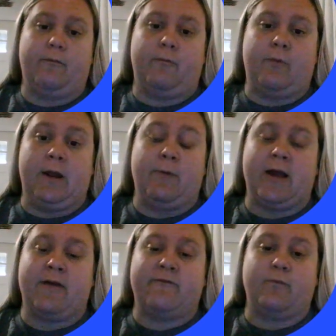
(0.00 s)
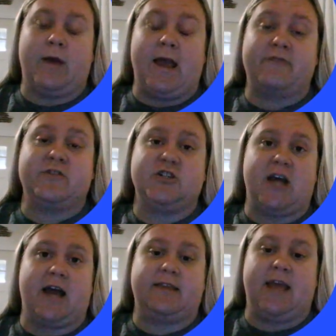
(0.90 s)
We have to
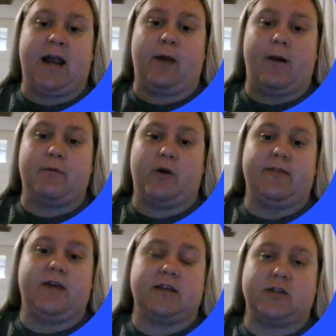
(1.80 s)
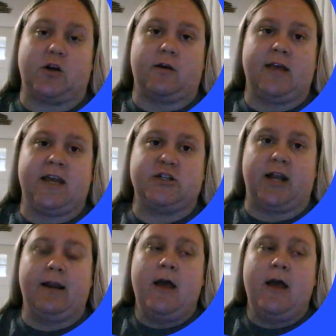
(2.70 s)
check the airway, breathing, and circulation.